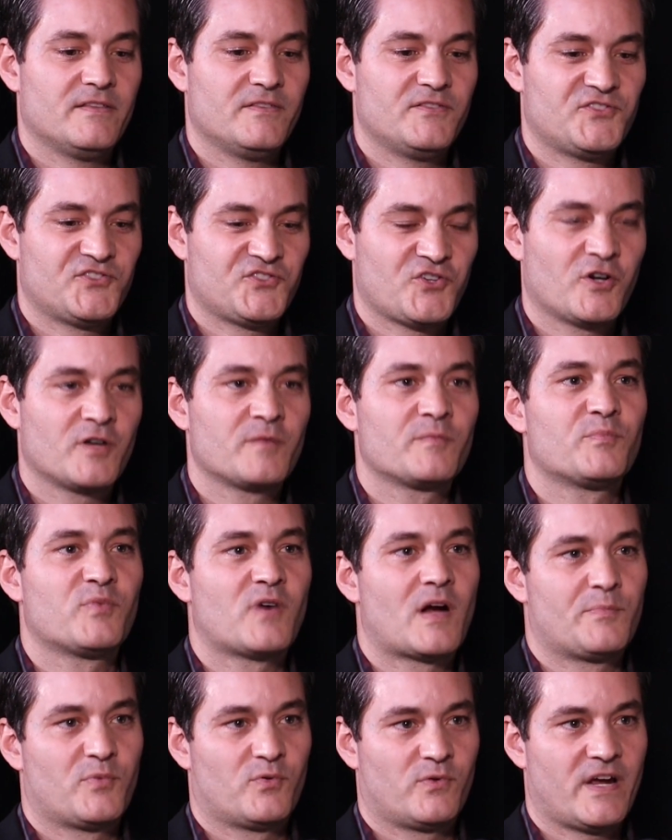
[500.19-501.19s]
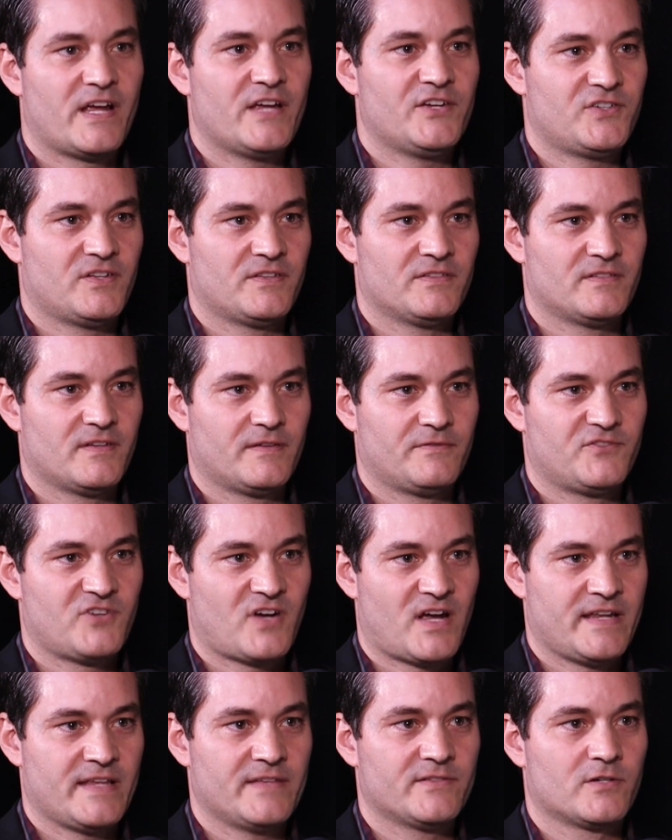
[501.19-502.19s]
Certain preparations of
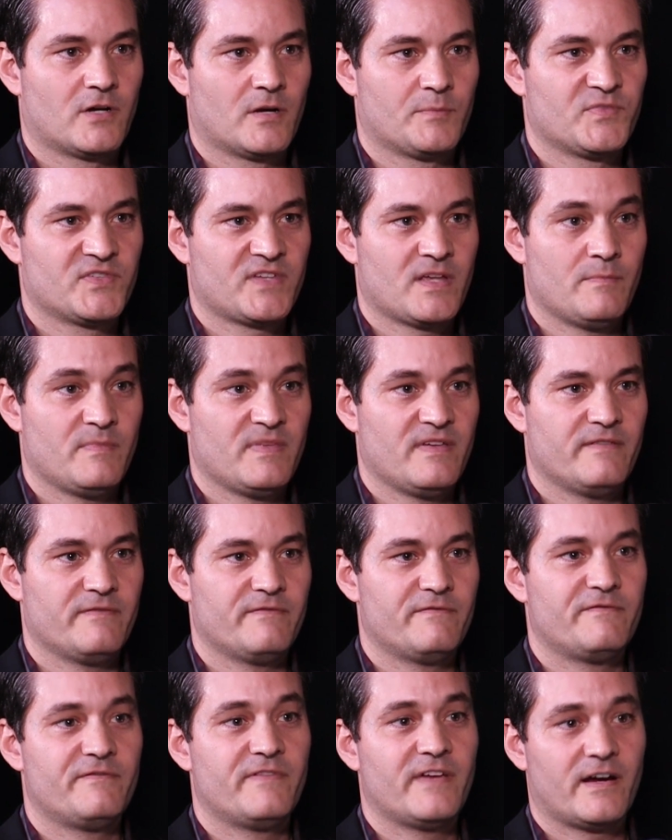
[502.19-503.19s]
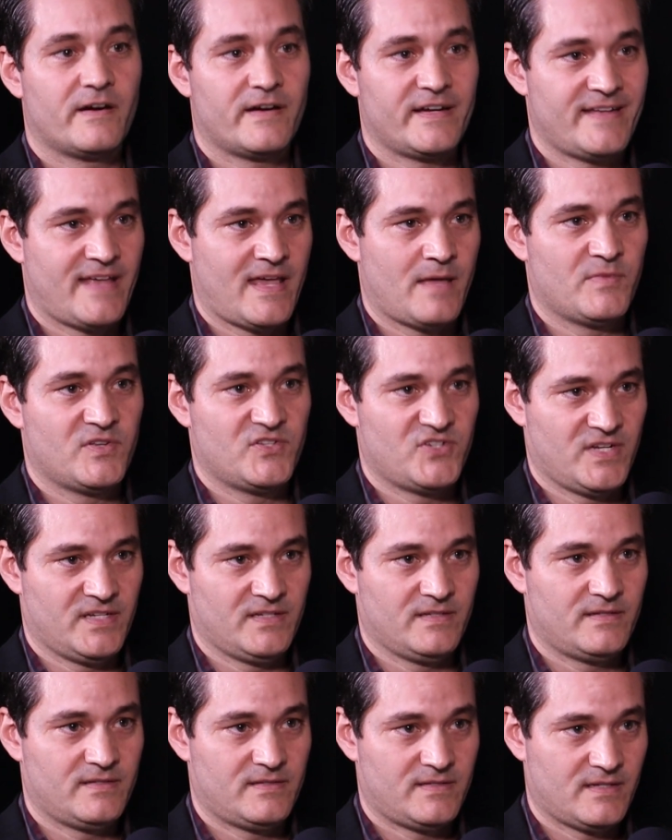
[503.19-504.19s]
Chinese herbs can be very
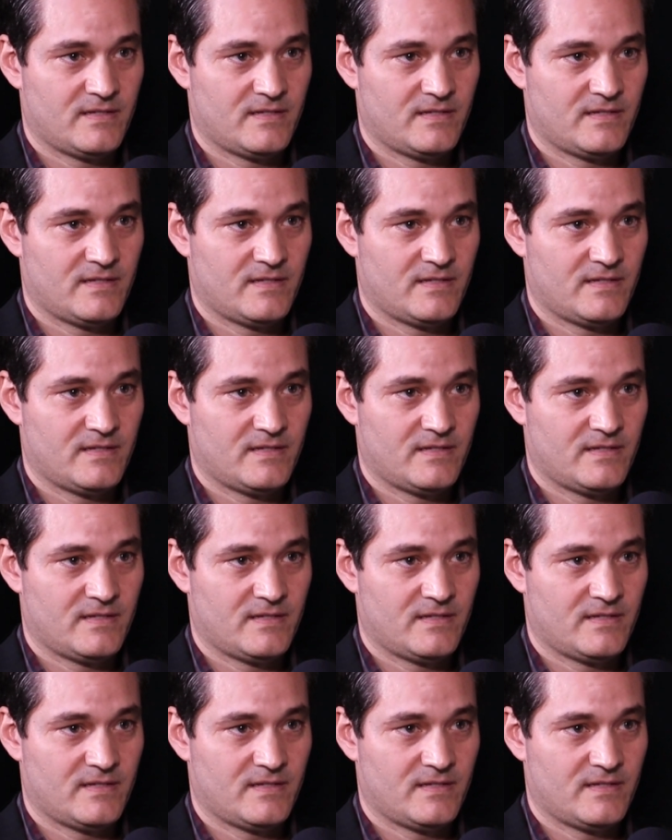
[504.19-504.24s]
damaging